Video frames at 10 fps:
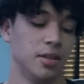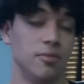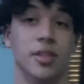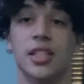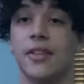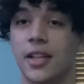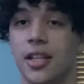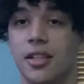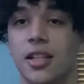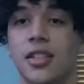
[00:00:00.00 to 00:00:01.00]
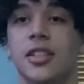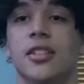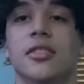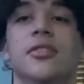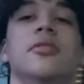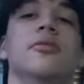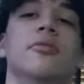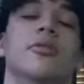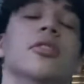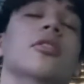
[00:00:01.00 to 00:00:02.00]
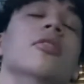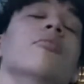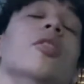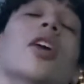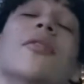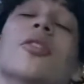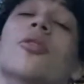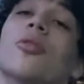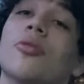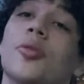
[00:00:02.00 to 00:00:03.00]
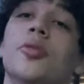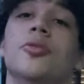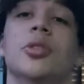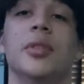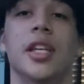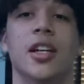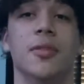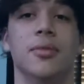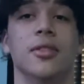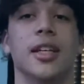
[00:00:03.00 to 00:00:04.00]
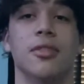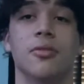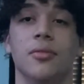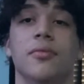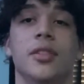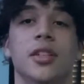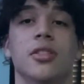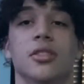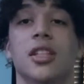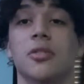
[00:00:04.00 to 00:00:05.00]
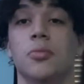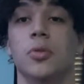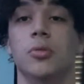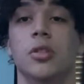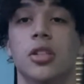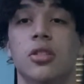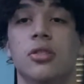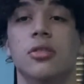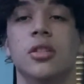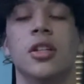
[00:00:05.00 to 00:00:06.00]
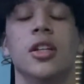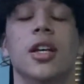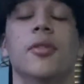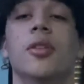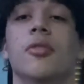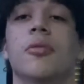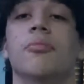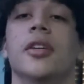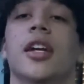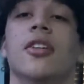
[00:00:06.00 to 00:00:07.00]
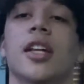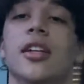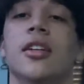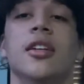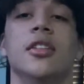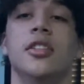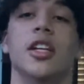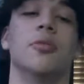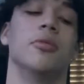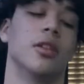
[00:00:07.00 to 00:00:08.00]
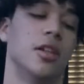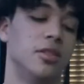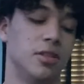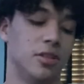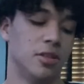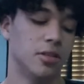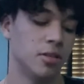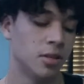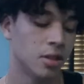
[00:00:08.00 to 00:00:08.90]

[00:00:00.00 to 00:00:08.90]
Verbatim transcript: we just haven't had good ideas or we don't have the whole crew so we can't upload like group videos and that's what we want to do and we don't want to bring out like terrible content to y'all